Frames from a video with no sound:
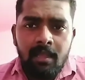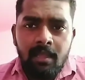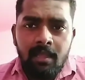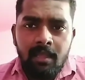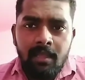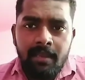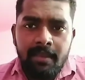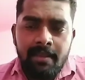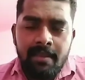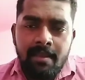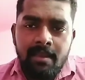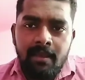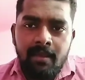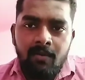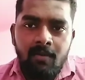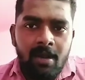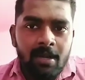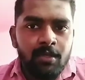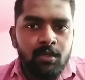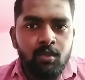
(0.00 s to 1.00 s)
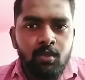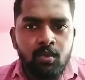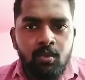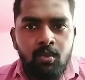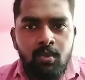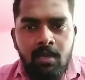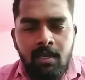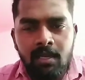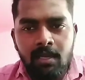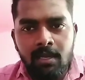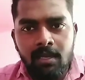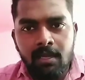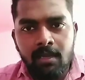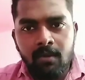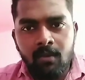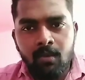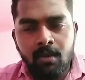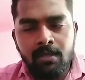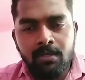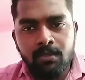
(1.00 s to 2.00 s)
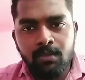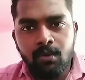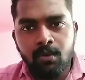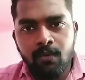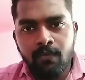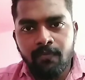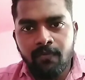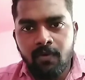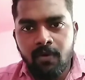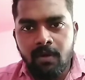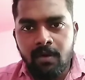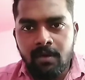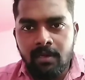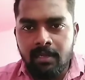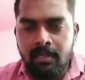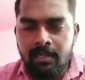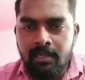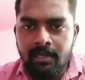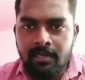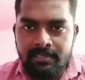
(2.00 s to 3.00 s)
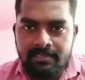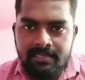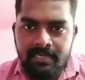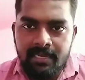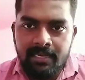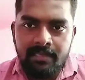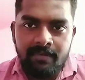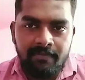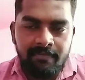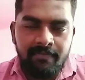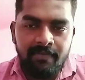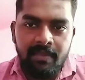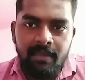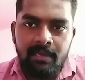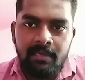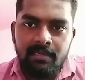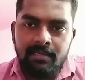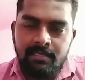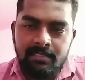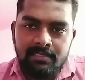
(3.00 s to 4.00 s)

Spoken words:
and want to go for design field,